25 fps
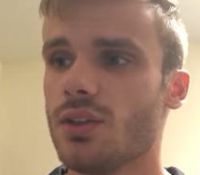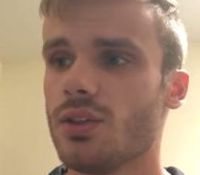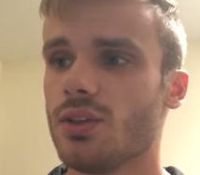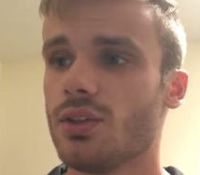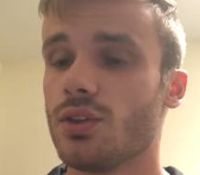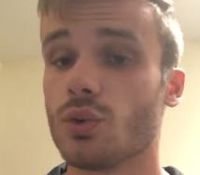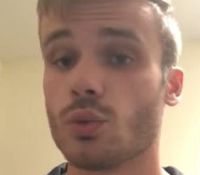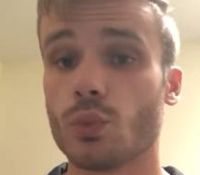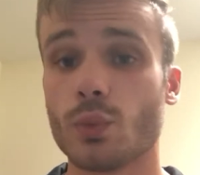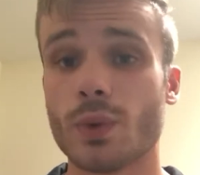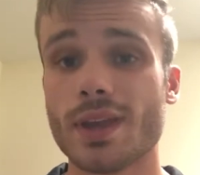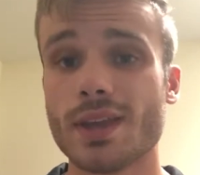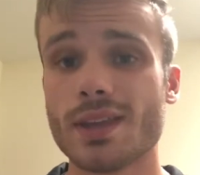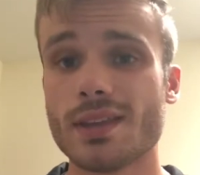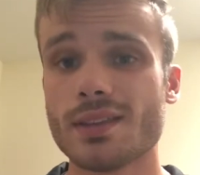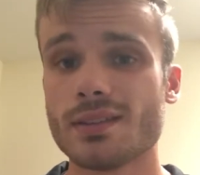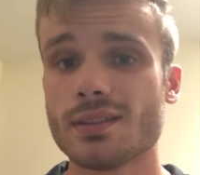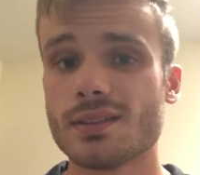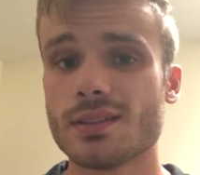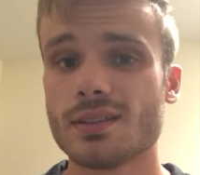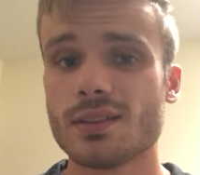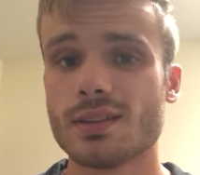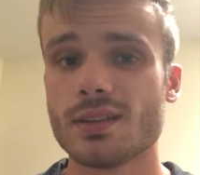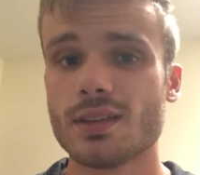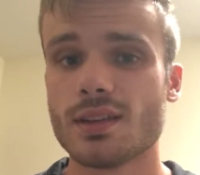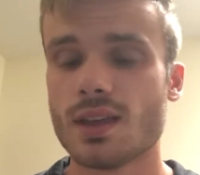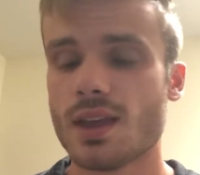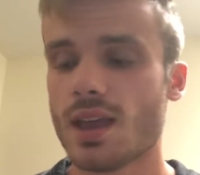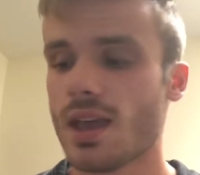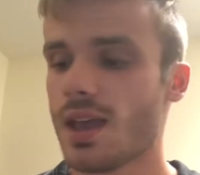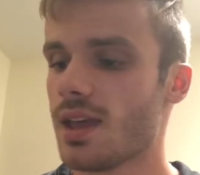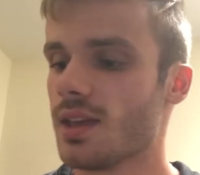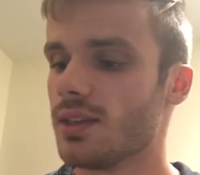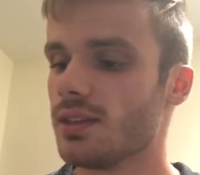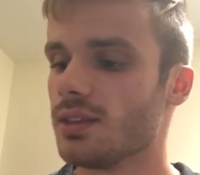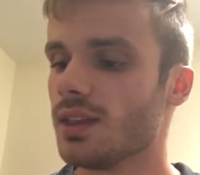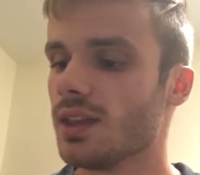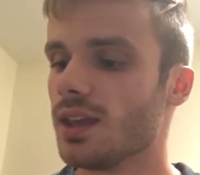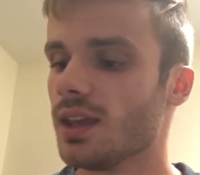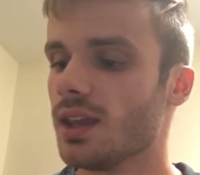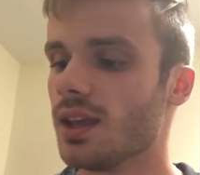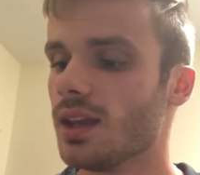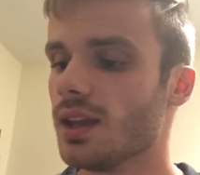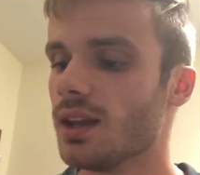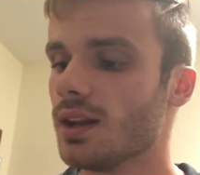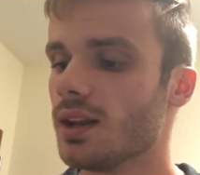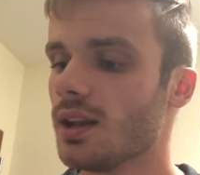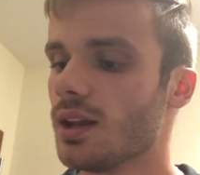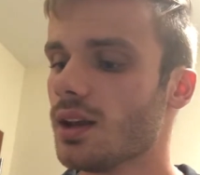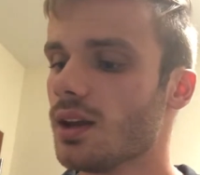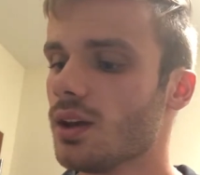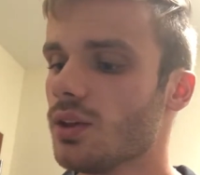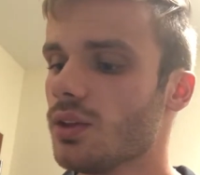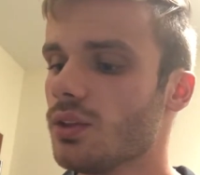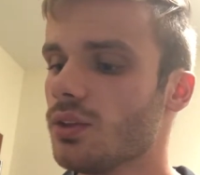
their weight, and then